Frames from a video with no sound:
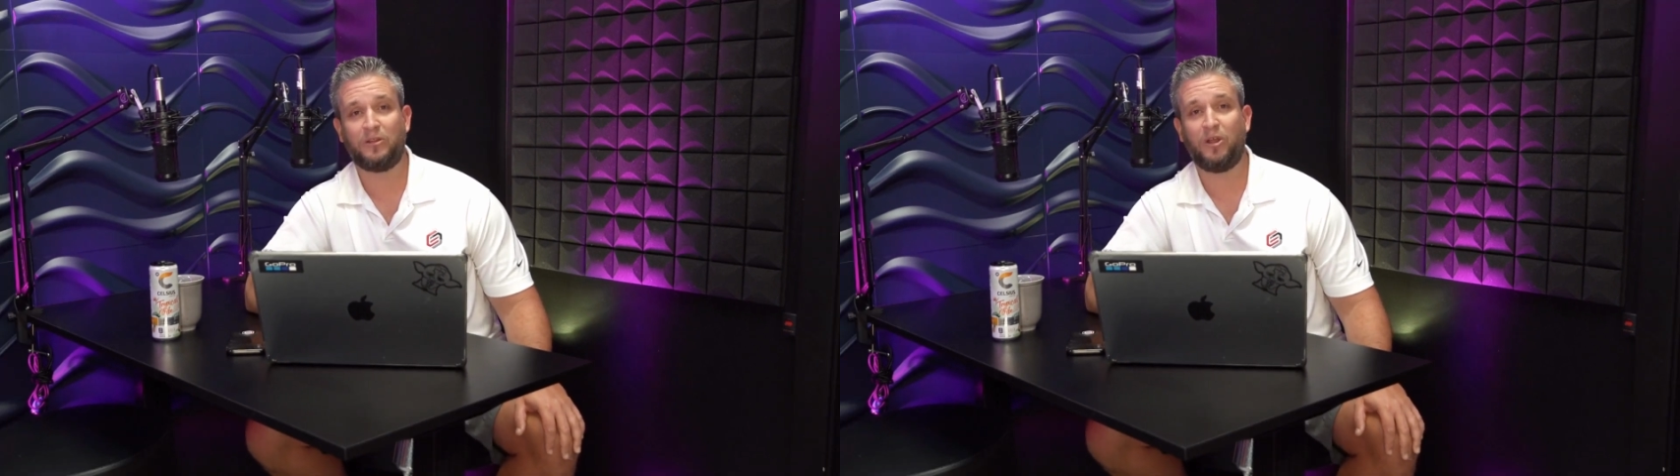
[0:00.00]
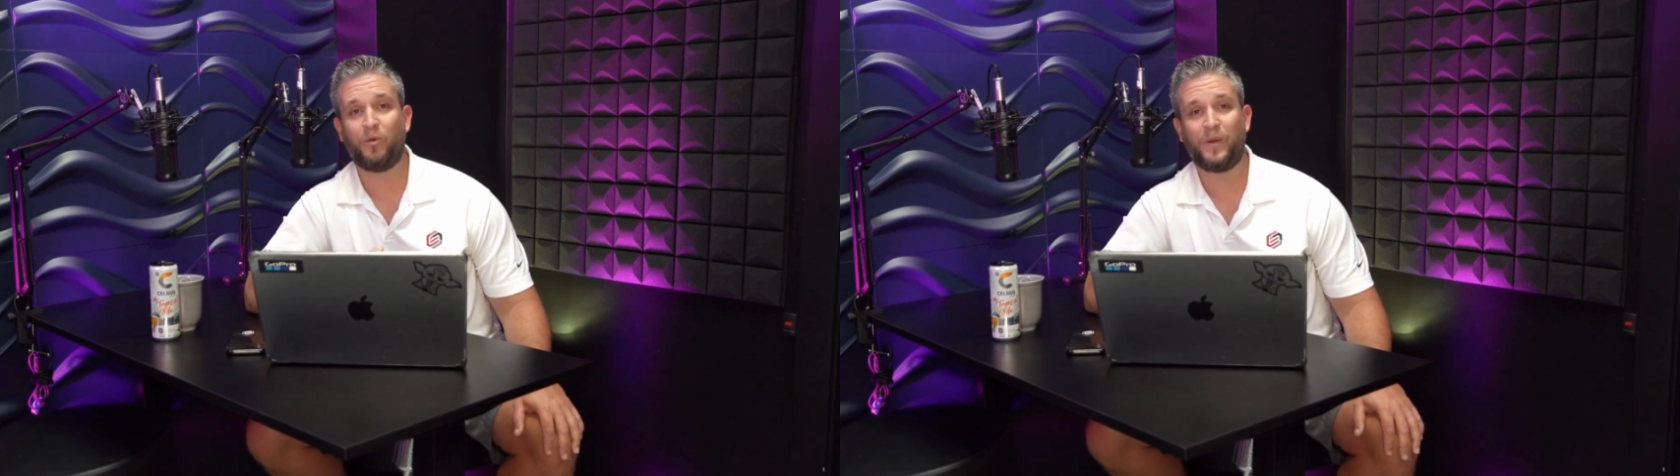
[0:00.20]

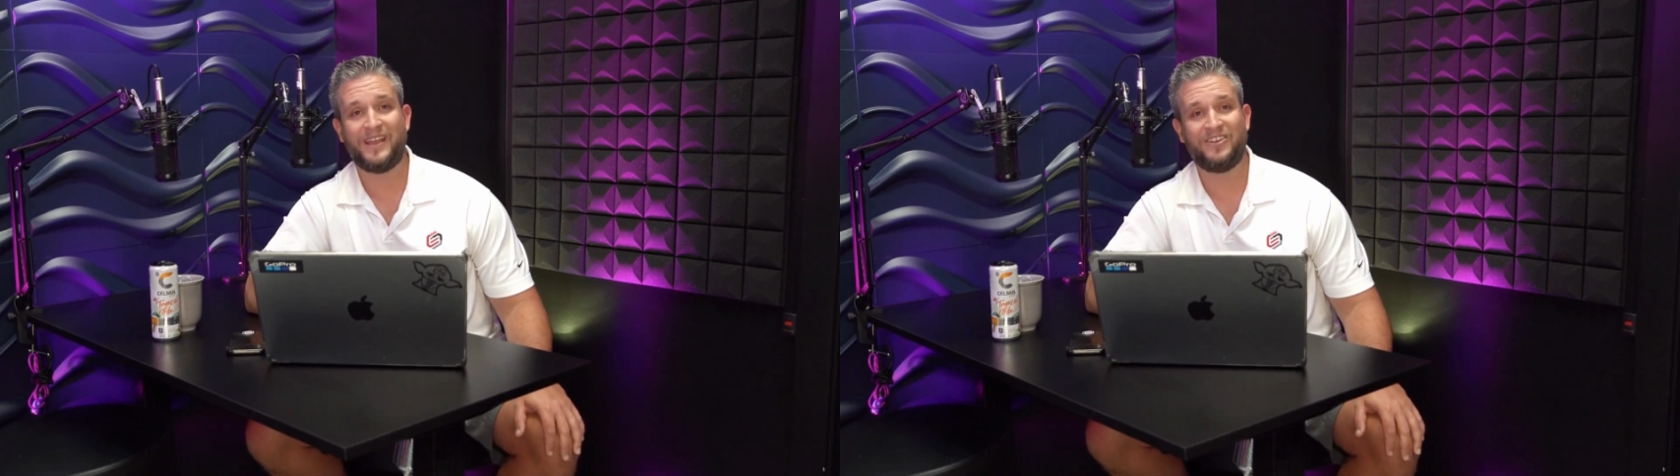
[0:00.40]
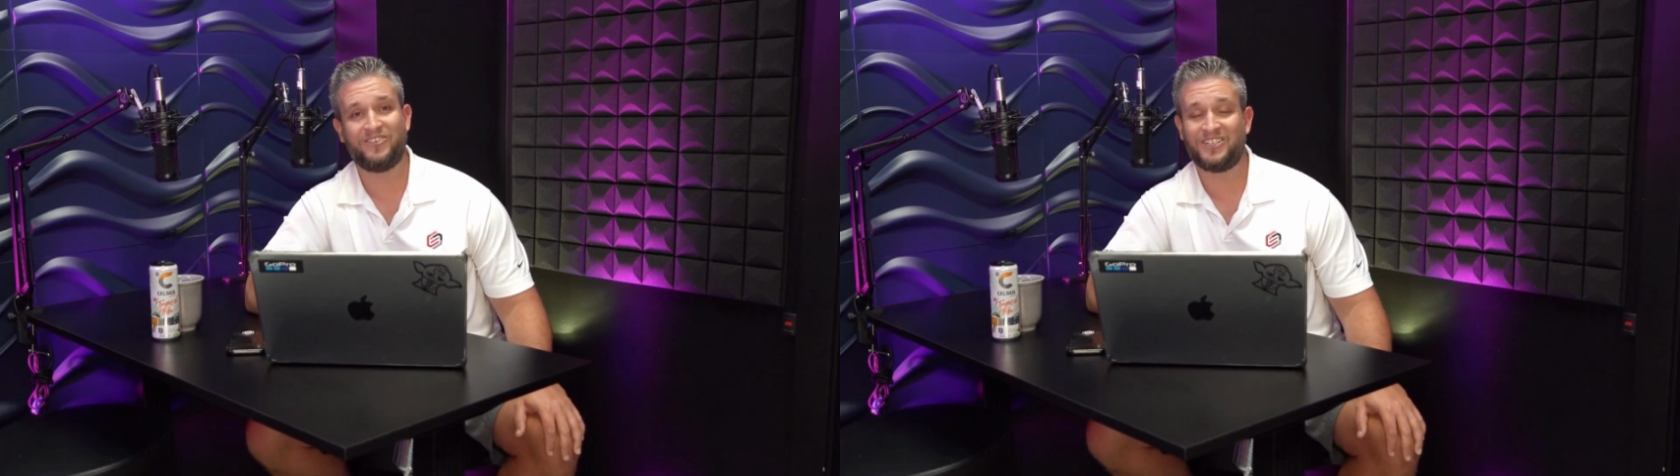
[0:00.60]
low
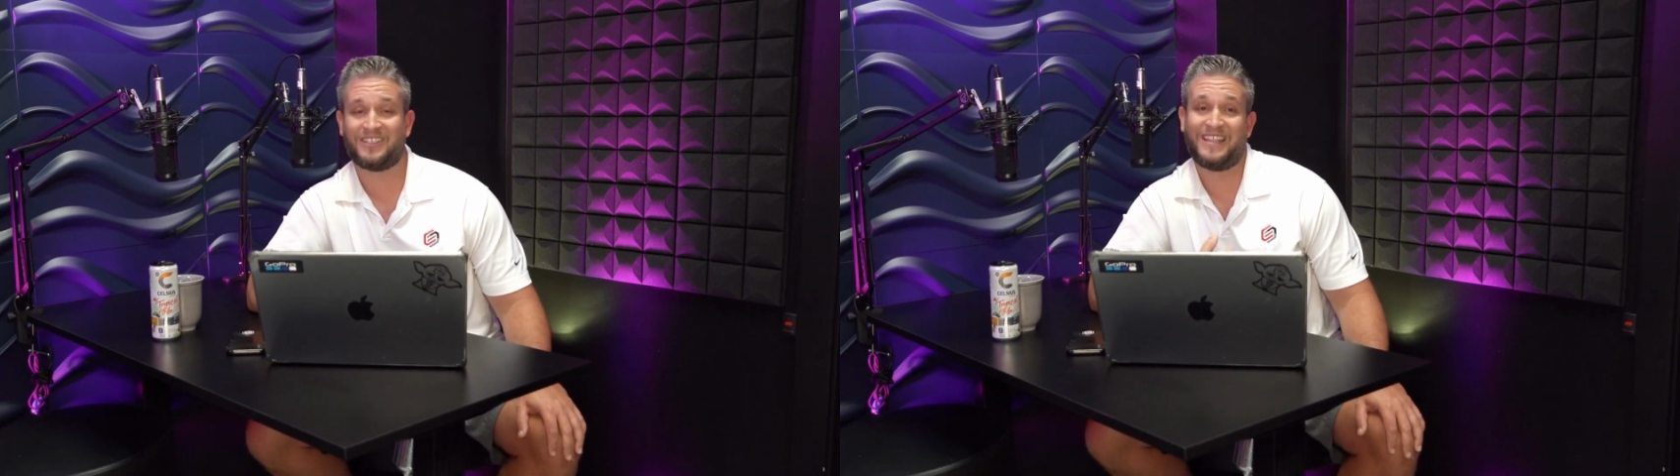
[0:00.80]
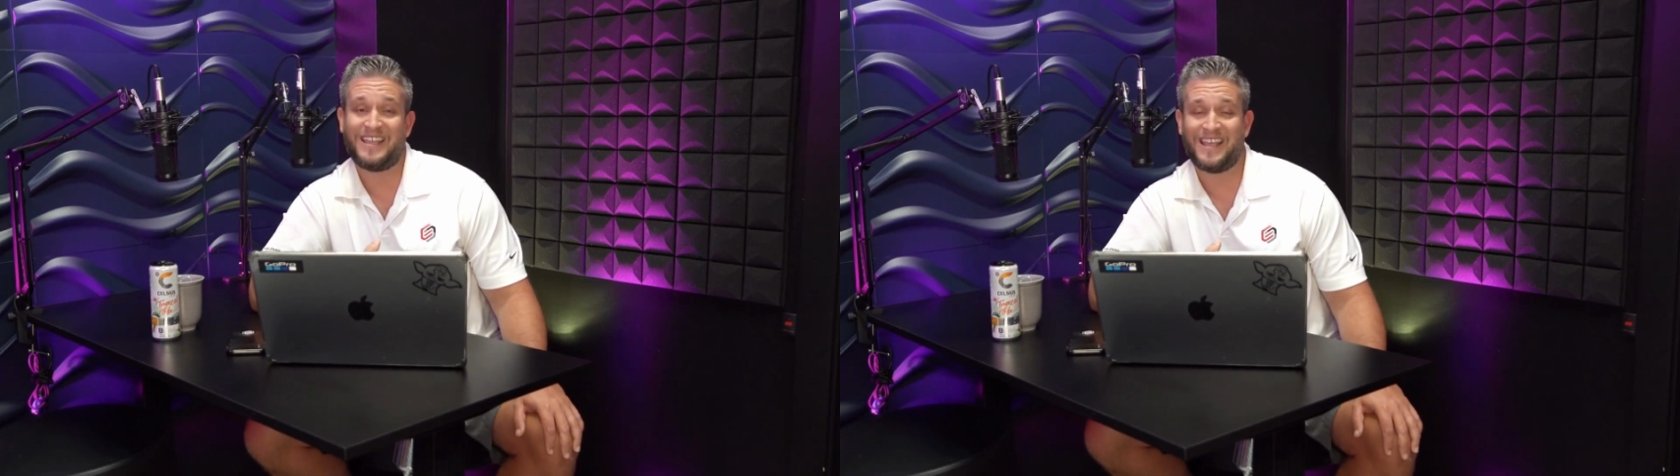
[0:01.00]
rate and you're
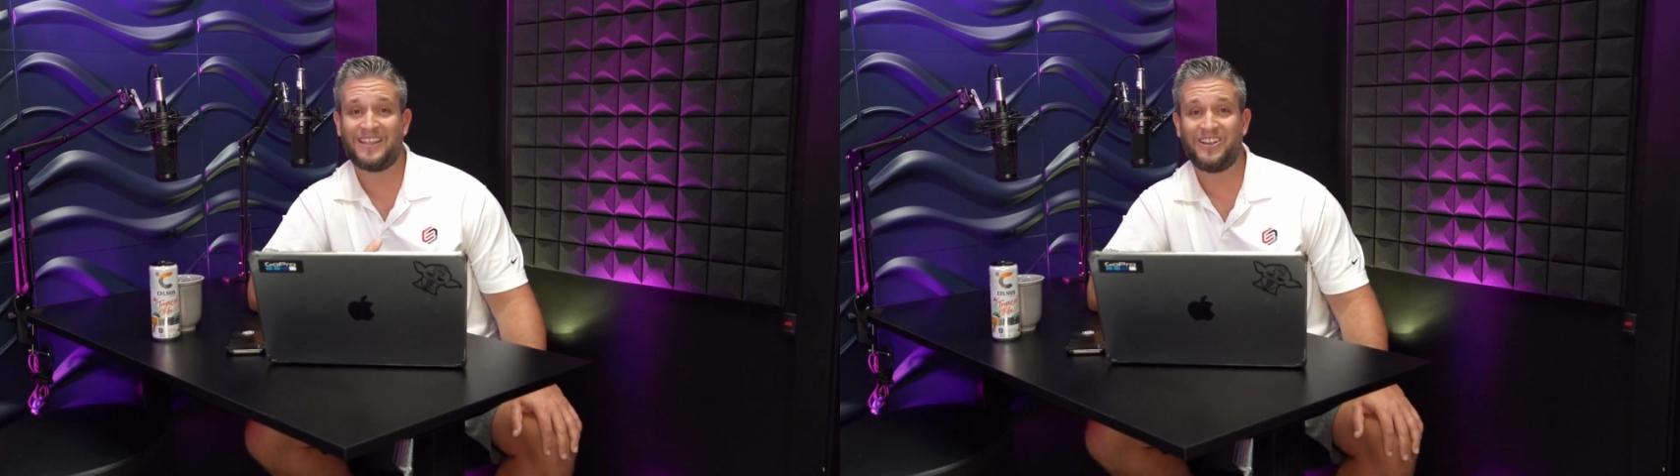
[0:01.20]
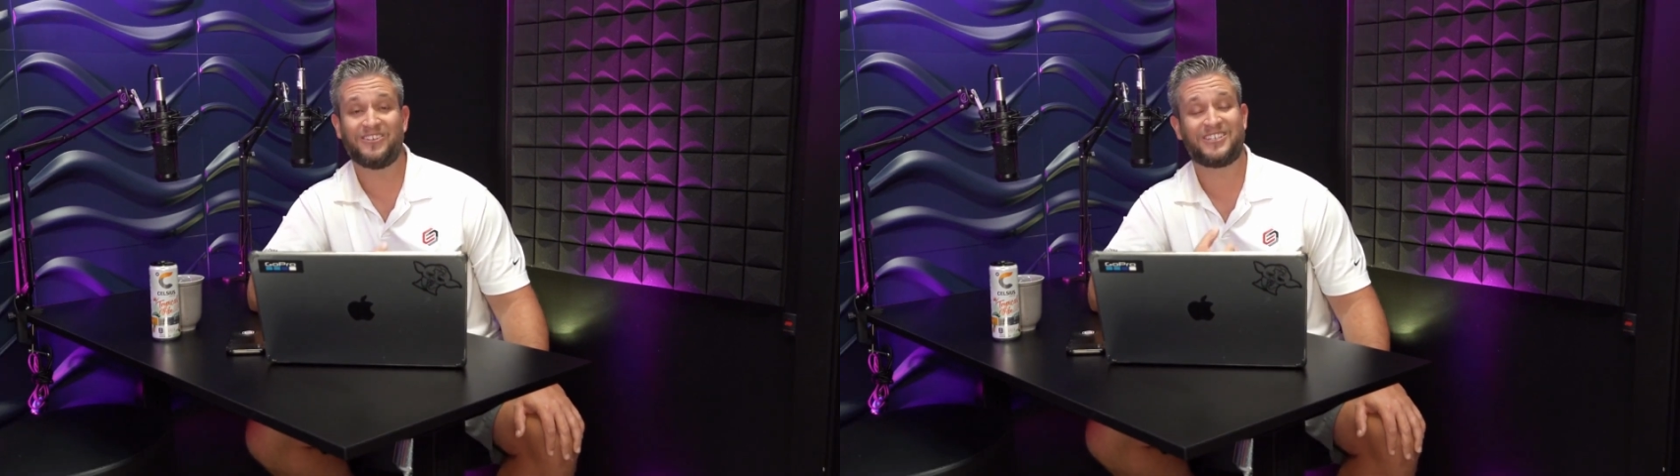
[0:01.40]
just thinking that you're